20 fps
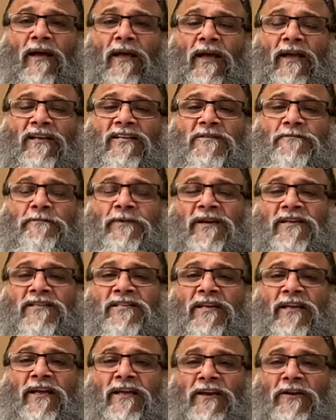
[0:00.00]

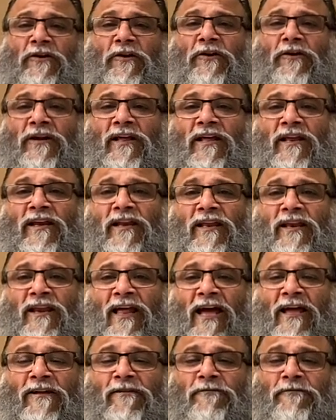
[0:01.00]
expressing in your daily
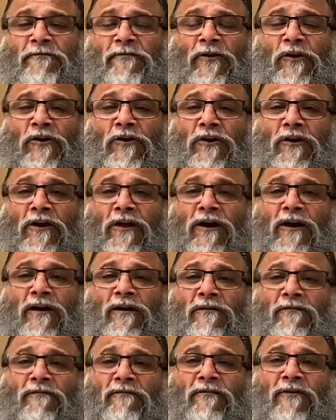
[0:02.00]
life your
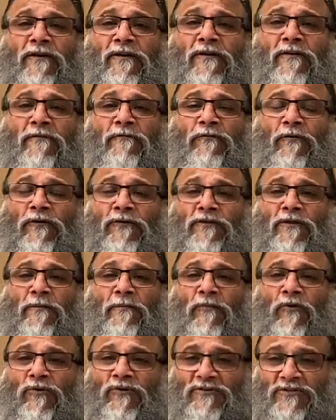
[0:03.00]
love for the
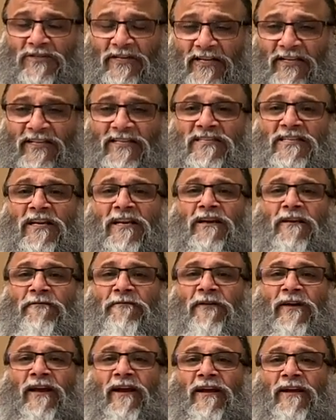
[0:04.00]
most
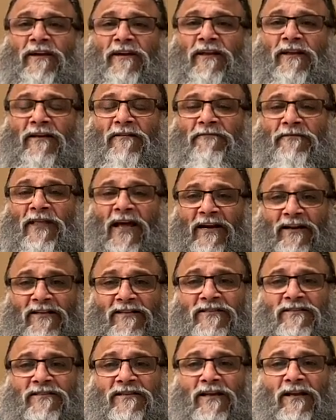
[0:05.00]
insignificant, if that
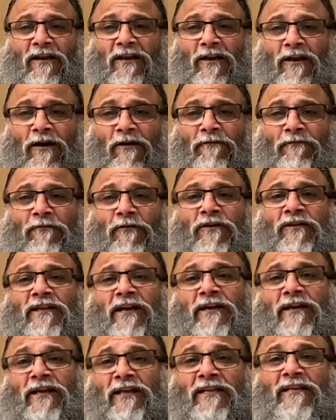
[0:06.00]
is love for
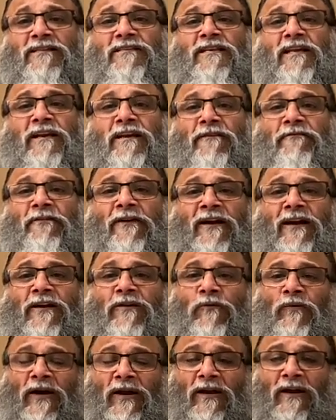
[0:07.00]
that
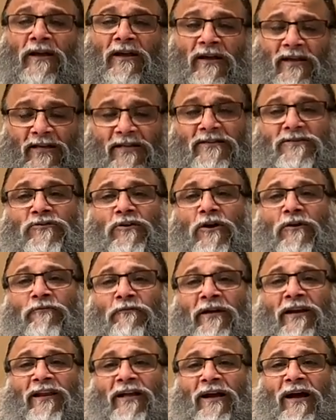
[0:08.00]
insignificant one is not
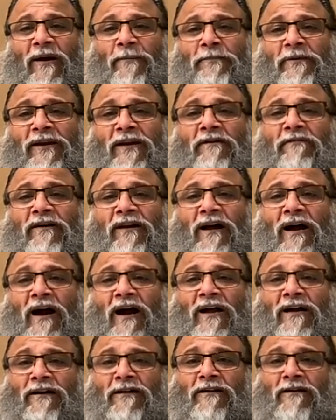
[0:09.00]
welling up in our
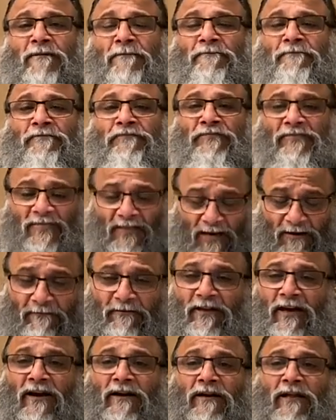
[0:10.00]
heart, then
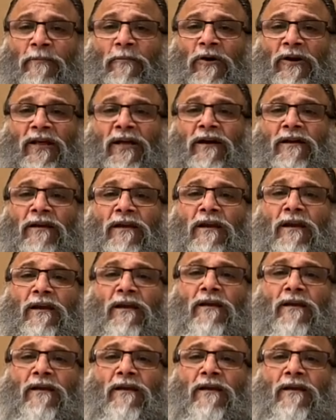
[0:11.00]
we are demonical.